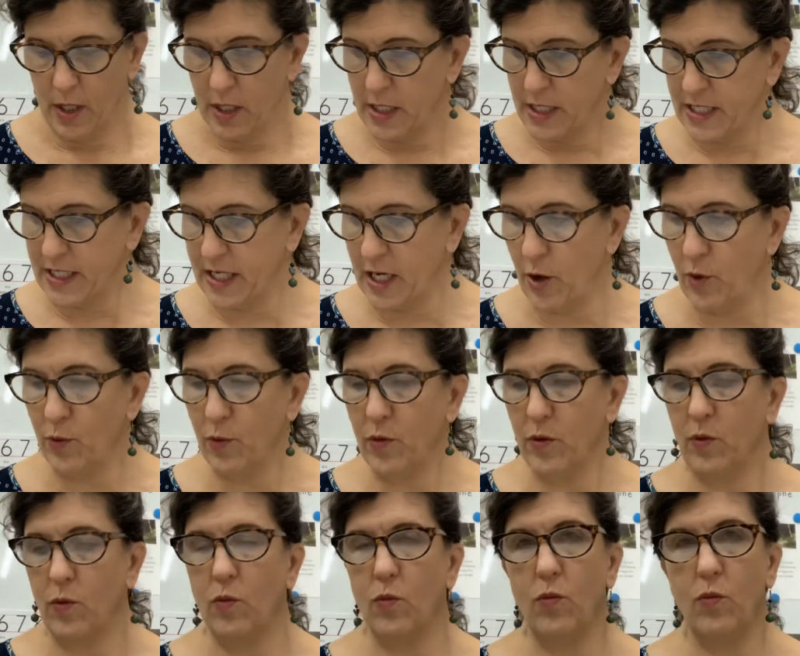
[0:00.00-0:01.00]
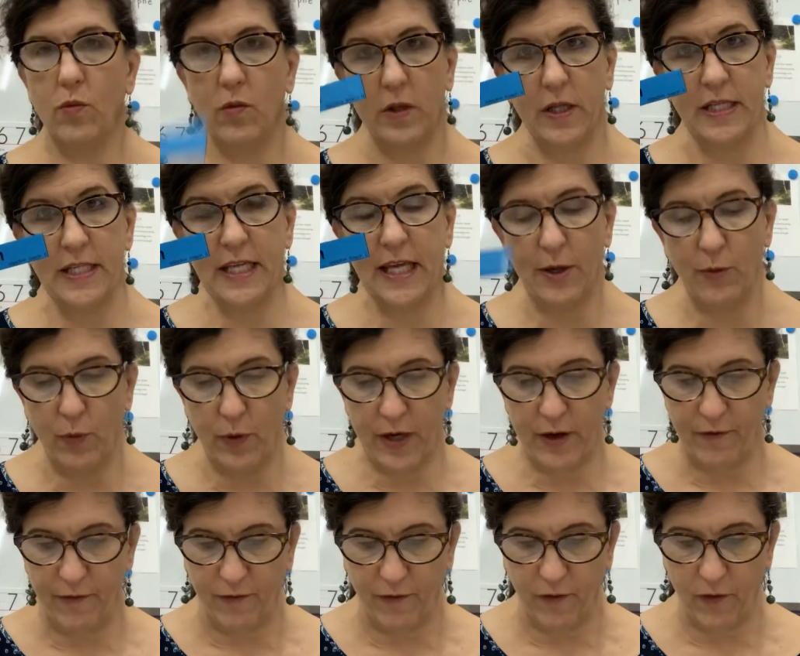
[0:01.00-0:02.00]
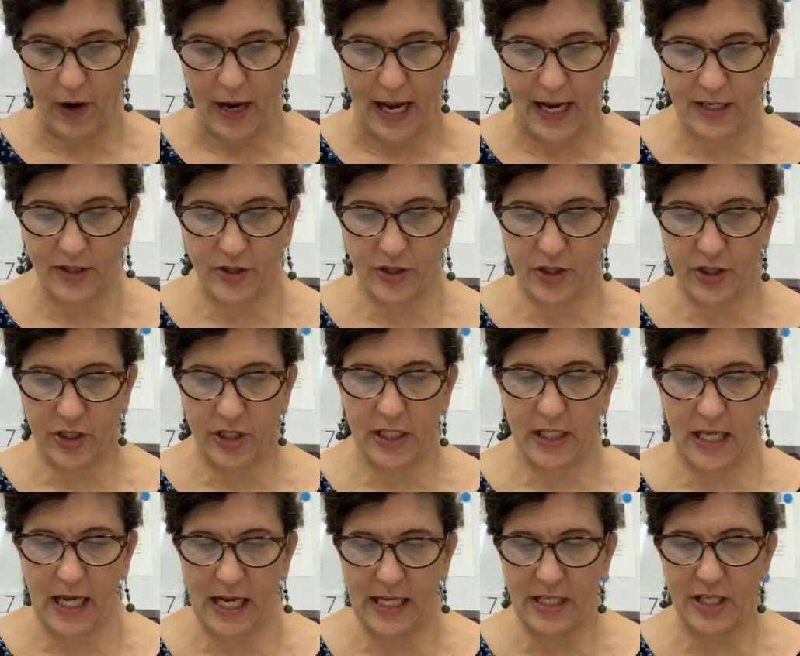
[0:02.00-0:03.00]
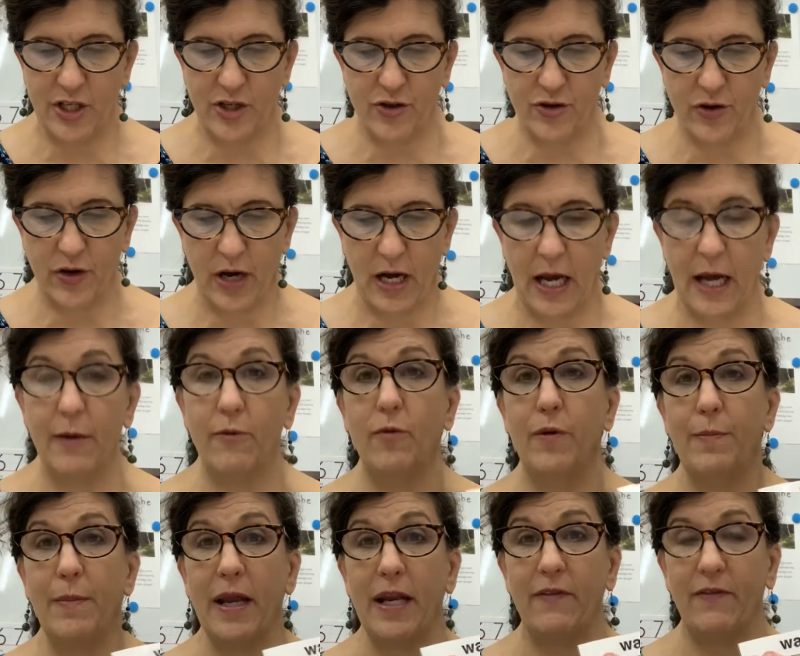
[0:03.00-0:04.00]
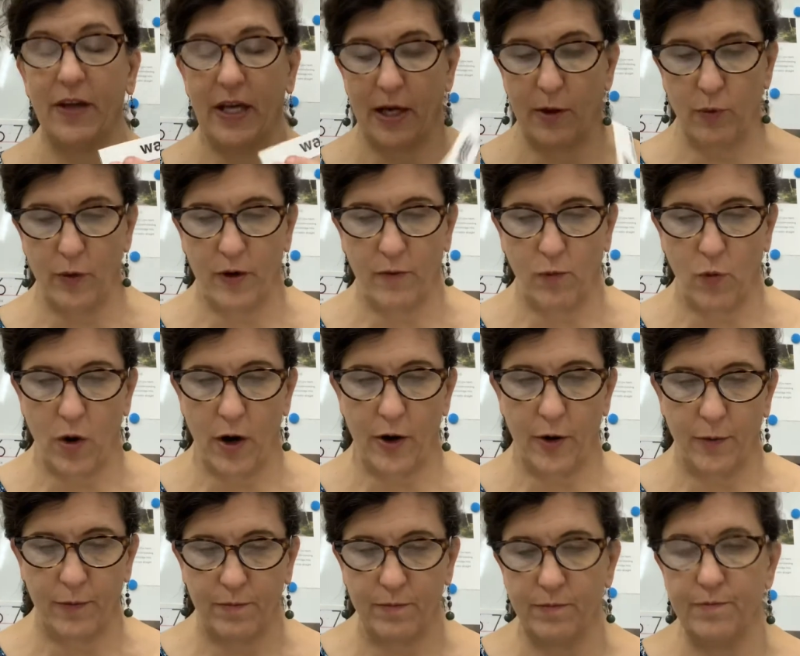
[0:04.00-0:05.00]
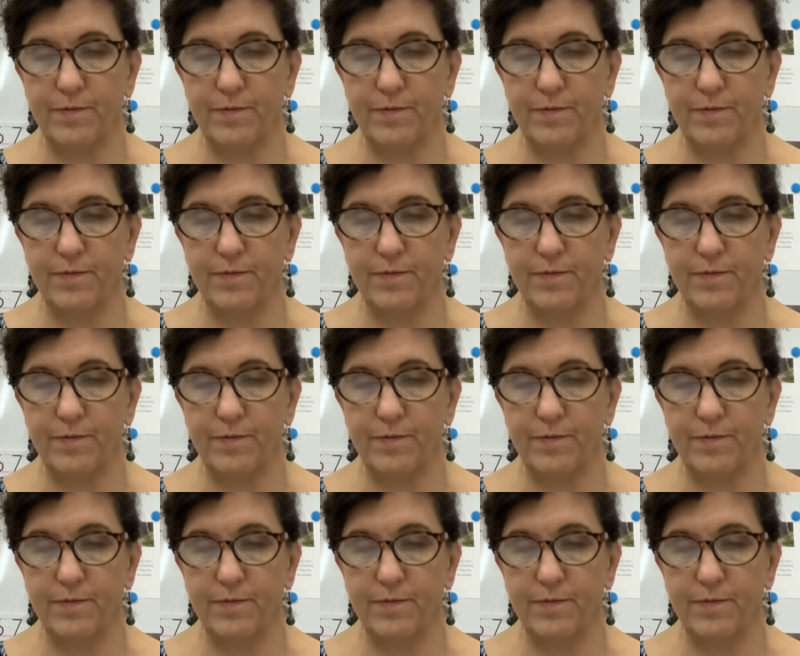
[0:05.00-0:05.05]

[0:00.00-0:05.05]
So let's get rid of fresh. Let's try, we might even get rid of water.